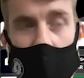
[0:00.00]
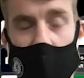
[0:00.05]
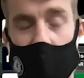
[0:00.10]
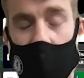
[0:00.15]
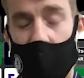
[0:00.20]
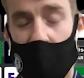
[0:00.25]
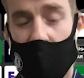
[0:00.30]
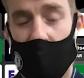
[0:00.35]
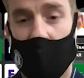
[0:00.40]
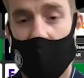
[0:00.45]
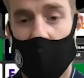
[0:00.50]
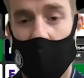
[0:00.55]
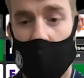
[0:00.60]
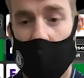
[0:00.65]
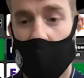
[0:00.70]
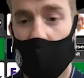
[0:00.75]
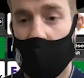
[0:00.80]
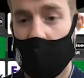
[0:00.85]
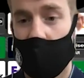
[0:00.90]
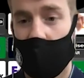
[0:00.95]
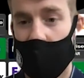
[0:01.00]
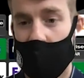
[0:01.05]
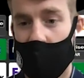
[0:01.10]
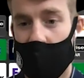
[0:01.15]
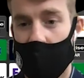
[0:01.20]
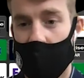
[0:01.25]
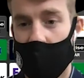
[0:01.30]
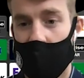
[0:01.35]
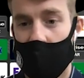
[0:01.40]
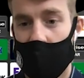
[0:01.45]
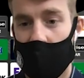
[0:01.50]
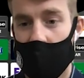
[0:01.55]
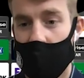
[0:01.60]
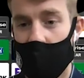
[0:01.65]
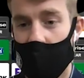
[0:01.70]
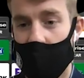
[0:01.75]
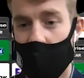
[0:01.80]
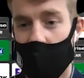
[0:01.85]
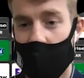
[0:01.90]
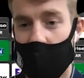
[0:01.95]
challenge yourself against
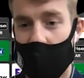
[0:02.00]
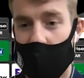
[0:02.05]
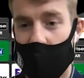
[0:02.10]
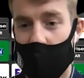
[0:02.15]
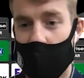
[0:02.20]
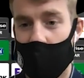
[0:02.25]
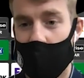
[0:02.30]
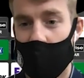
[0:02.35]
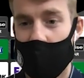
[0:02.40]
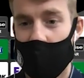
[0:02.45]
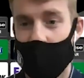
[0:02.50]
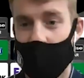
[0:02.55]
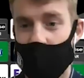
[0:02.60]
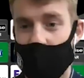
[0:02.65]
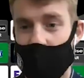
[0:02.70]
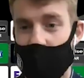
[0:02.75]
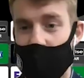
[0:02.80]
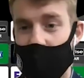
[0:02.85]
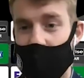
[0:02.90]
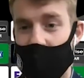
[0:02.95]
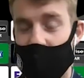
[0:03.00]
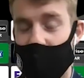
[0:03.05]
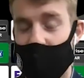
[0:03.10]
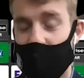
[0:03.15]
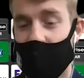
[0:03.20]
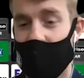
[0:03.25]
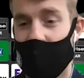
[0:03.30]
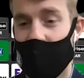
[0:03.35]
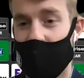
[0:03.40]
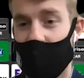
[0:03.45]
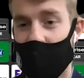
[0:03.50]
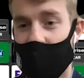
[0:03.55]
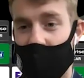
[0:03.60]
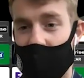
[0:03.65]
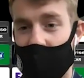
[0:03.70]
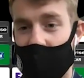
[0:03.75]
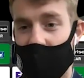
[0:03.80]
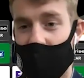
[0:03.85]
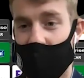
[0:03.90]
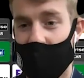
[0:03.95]
teams from different
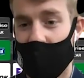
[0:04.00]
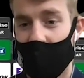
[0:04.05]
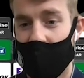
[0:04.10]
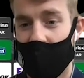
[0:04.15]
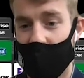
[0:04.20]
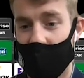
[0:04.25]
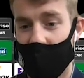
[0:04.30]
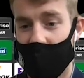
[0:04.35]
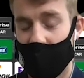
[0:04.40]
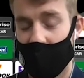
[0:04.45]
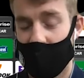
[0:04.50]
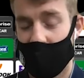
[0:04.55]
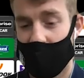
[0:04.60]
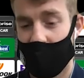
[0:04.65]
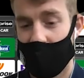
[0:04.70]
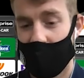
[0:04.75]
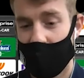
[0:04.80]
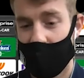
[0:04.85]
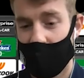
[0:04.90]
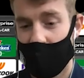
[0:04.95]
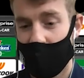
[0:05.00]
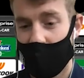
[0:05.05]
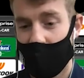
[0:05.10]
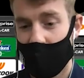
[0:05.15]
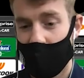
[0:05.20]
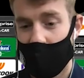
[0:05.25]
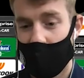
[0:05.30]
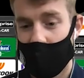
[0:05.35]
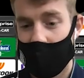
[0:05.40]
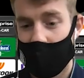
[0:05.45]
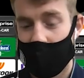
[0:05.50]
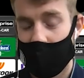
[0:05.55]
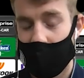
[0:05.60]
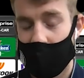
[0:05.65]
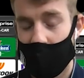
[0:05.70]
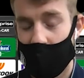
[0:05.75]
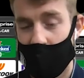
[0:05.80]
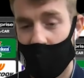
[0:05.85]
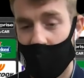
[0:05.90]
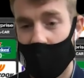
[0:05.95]
countries, and
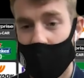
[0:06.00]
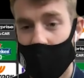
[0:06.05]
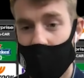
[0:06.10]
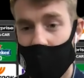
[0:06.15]
yeah.